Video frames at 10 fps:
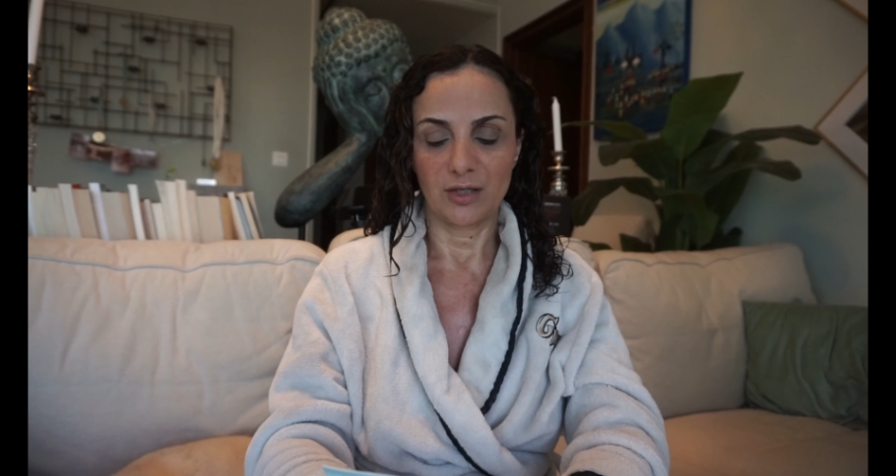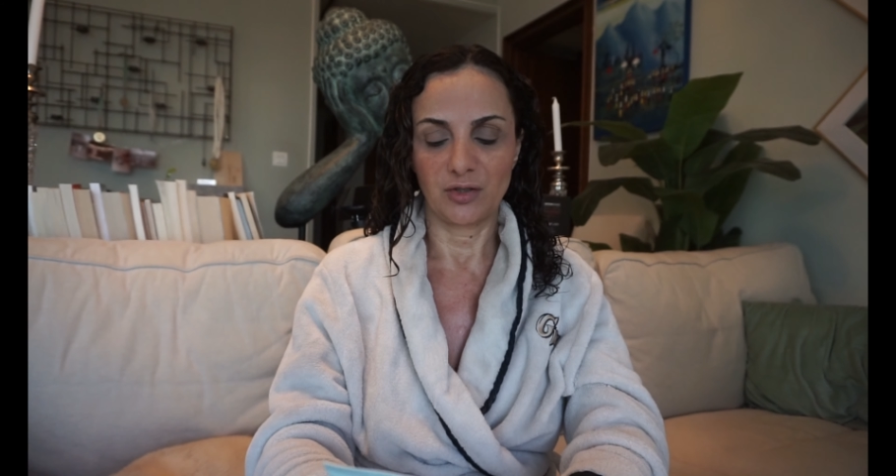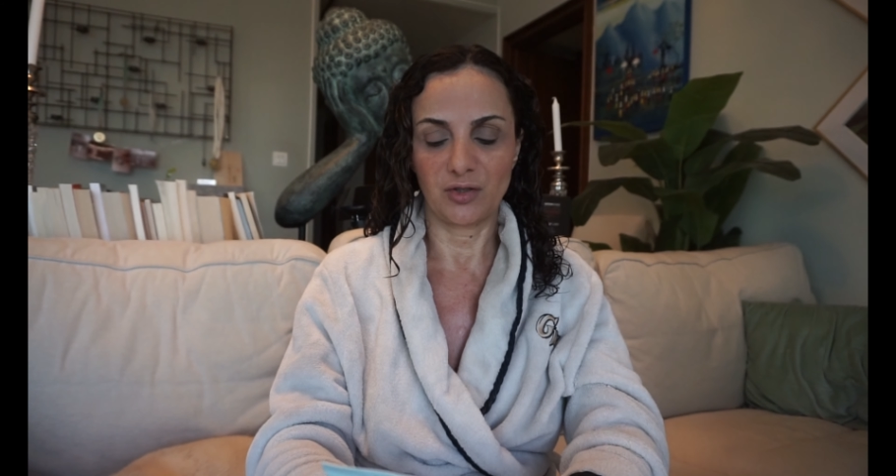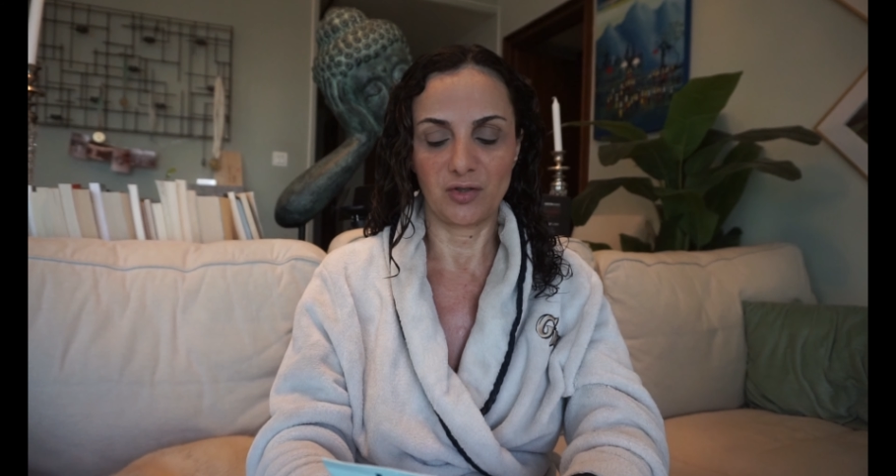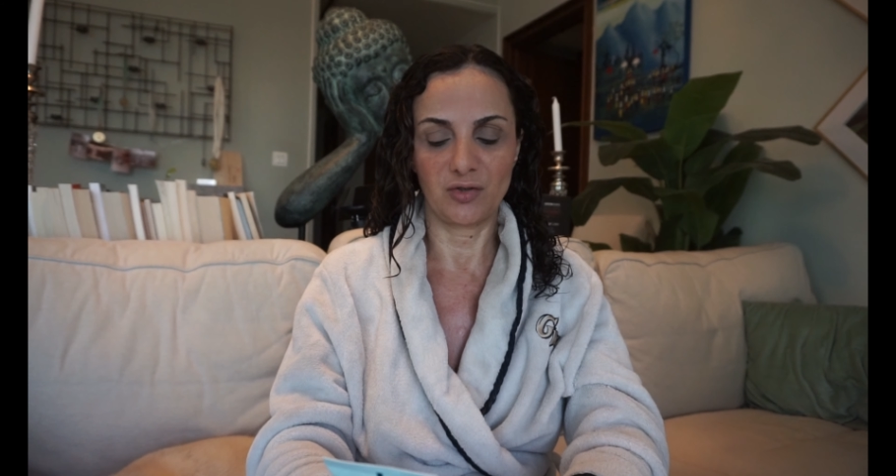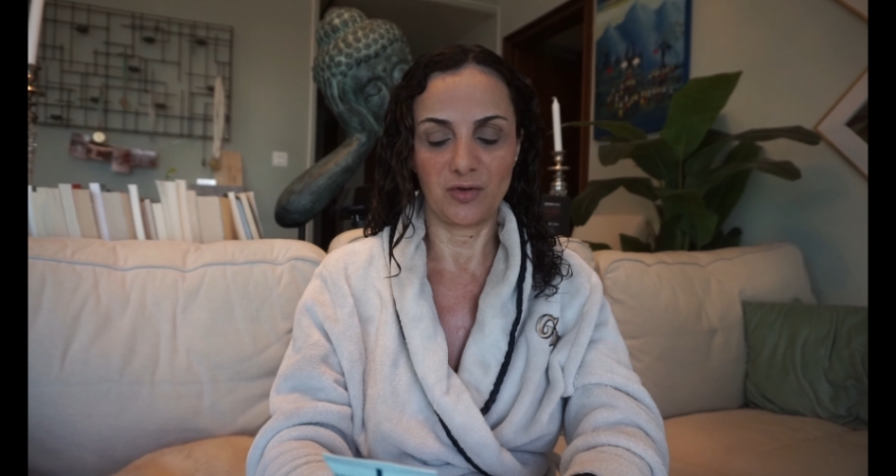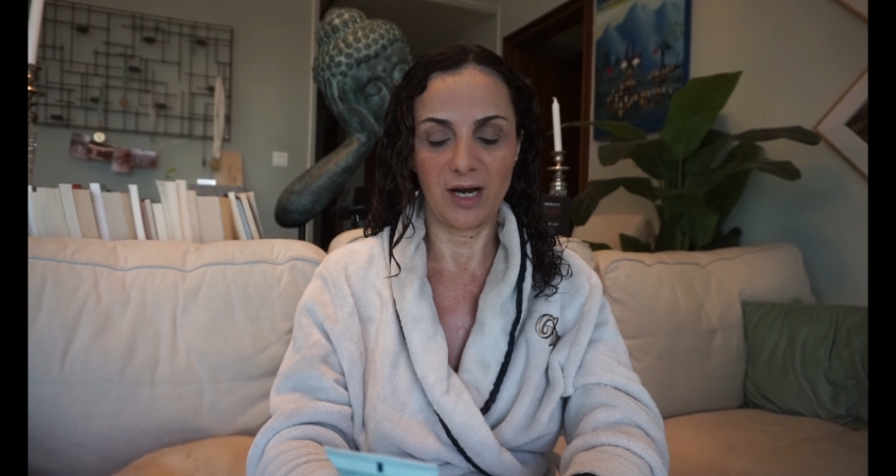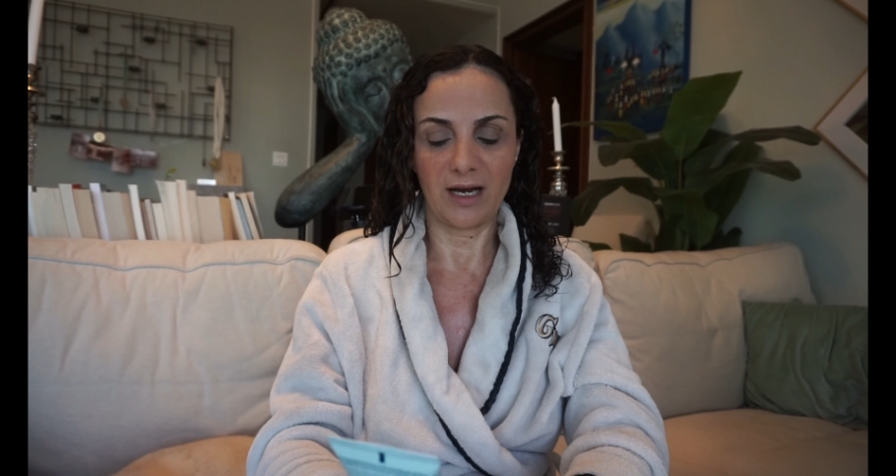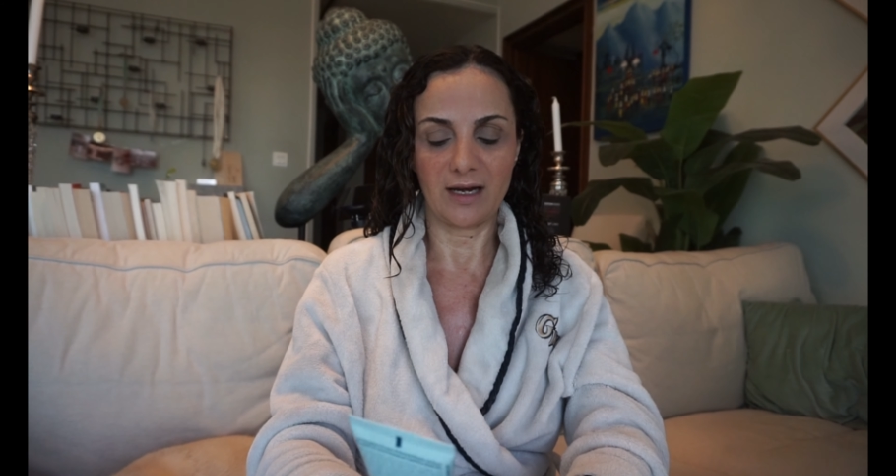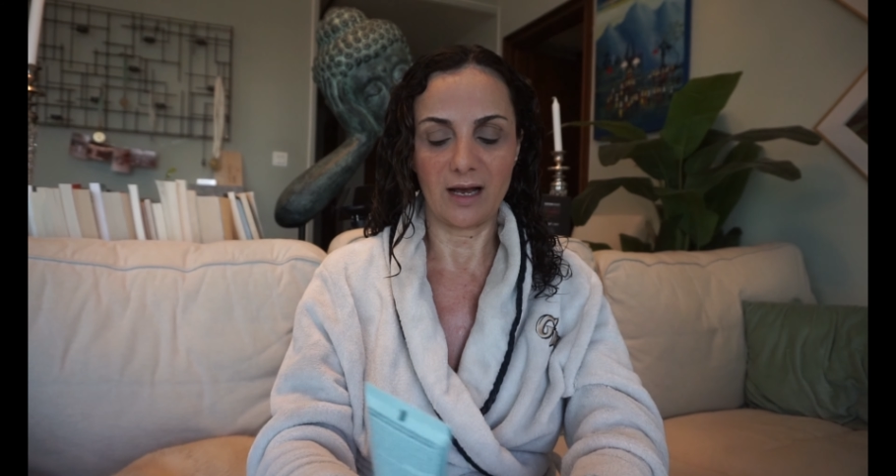
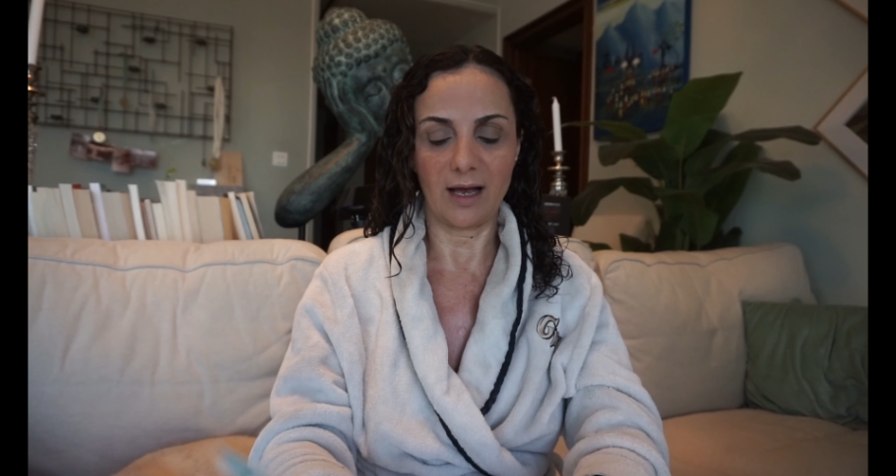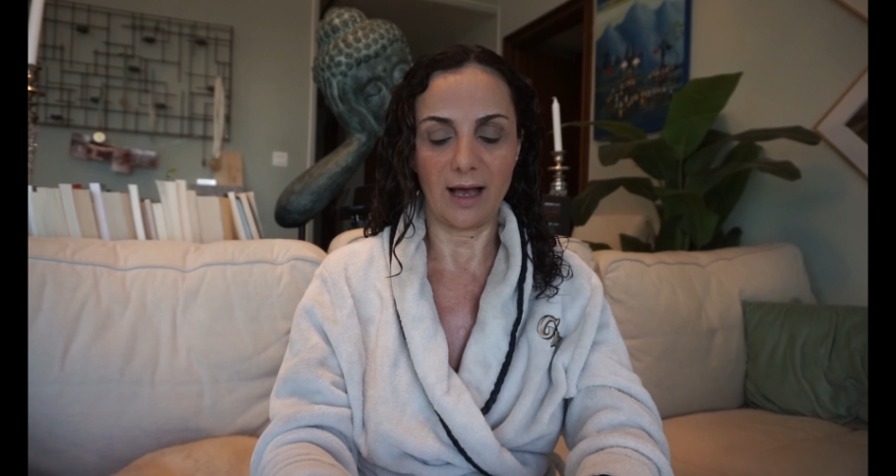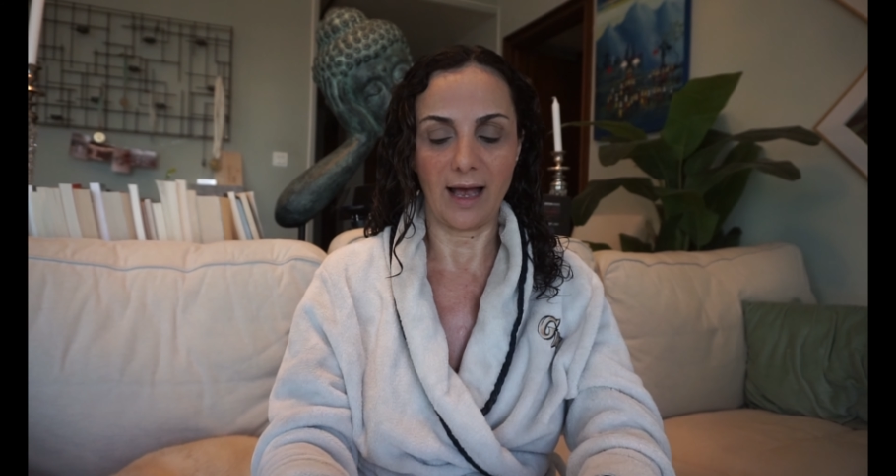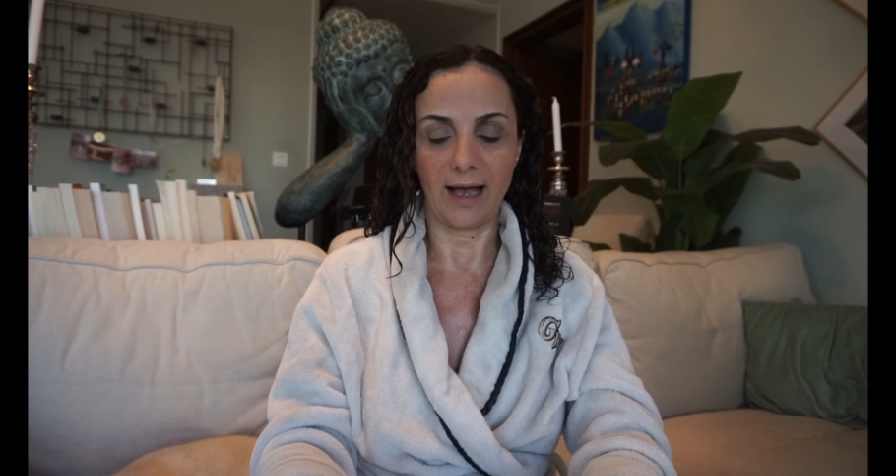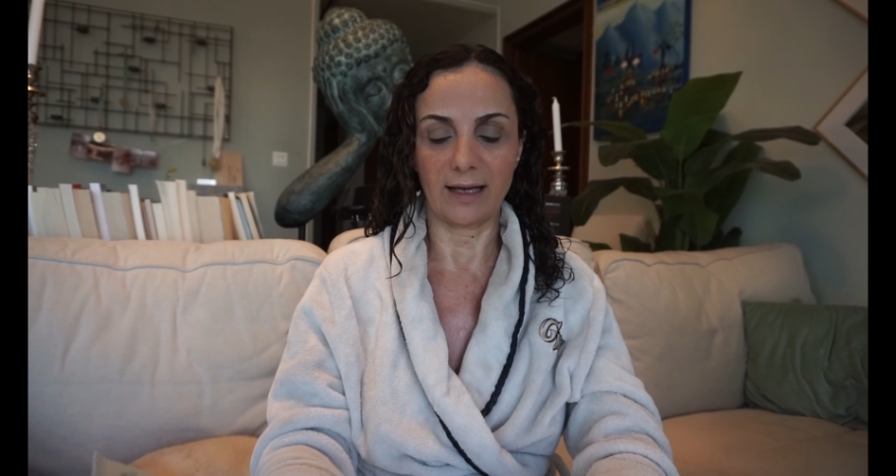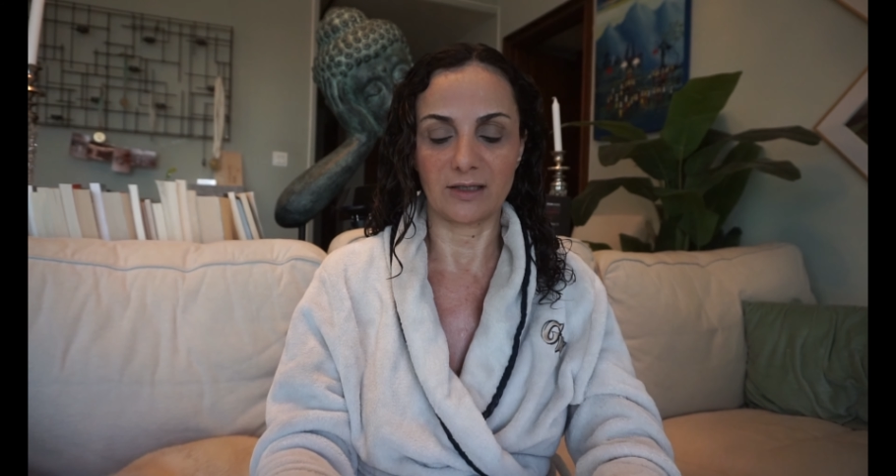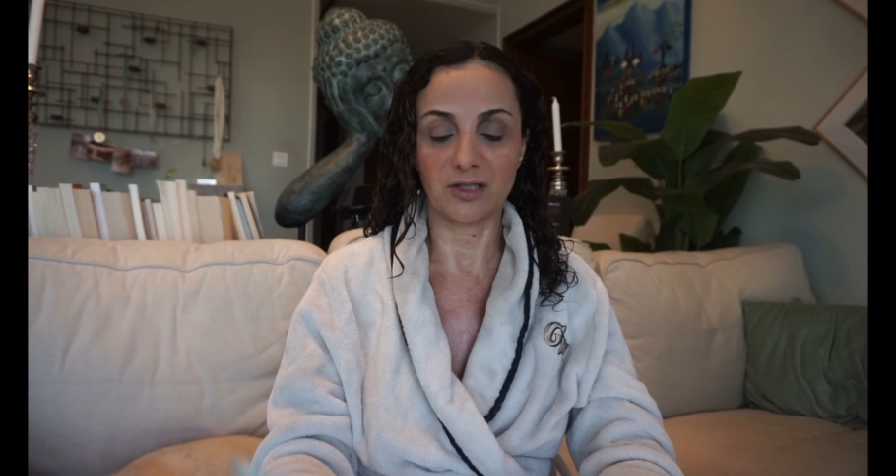straight and